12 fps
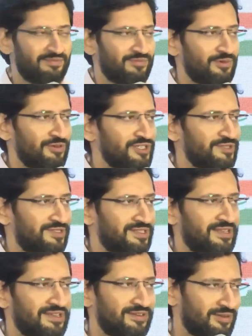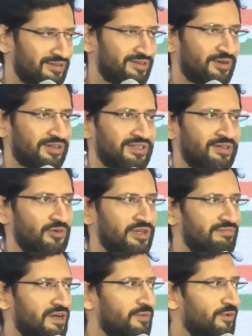Purvish sir, Dr.
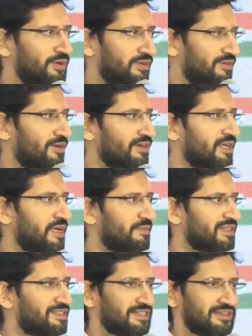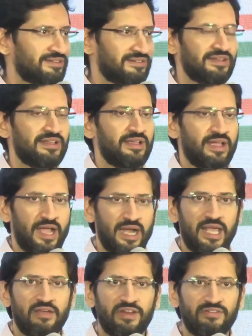Govind Babu, Dr. Hemant sir, and
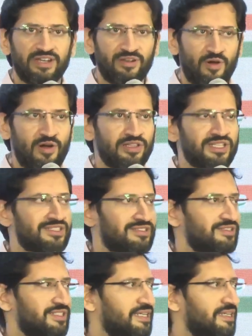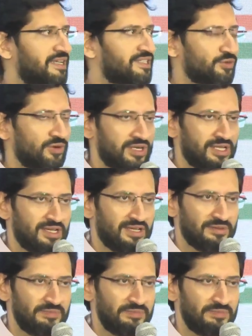everyone, all the seniors over here.